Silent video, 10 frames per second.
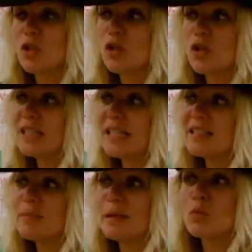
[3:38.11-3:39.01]
So you're going to
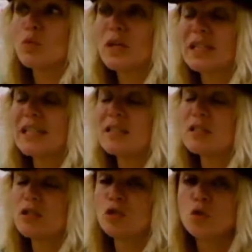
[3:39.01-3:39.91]
need to be really
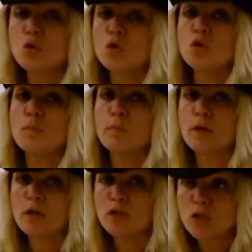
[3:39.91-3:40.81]

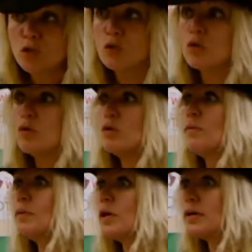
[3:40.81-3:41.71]
super
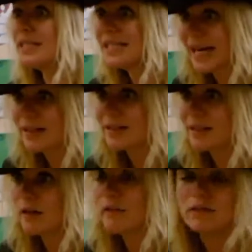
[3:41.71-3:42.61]
duper detectives